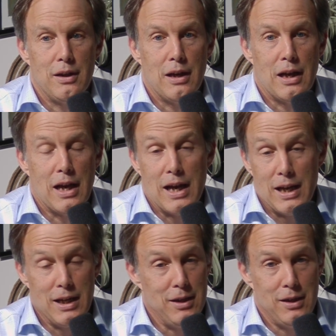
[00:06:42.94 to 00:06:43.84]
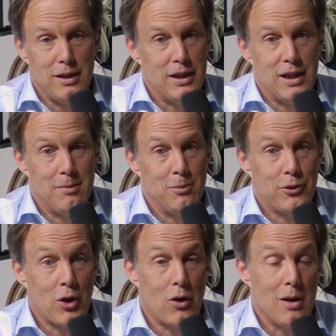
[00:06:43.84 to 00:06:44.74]
I am
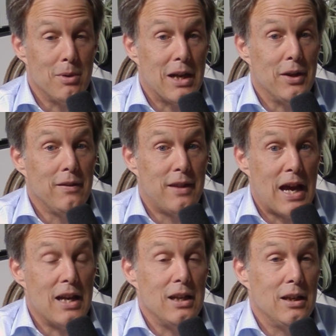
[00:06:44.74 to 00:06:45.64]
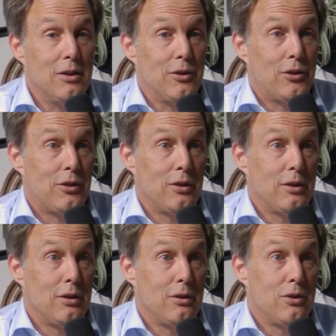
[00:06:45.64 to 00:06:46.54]
sorry, but I think that is
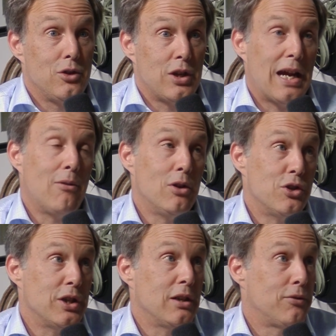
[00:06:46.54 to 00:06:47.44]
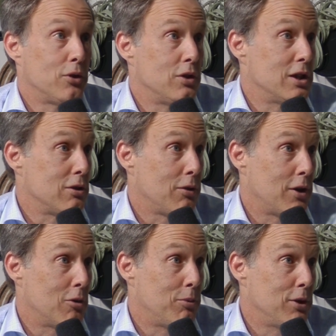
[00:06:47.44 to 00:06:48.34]
challenging for the digital
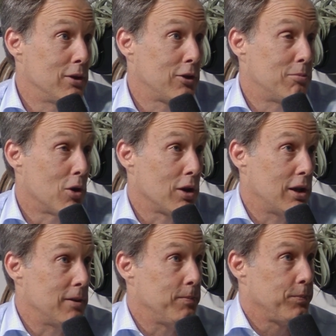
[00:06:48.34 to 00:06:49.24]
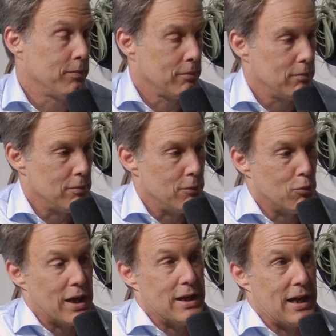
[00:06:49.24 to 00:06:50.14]
therapeutics market
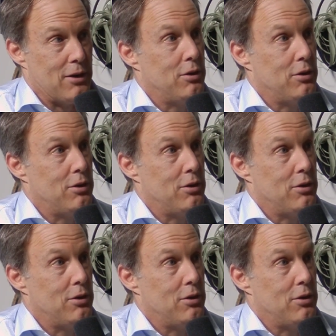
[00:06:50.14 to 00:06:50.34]
right now.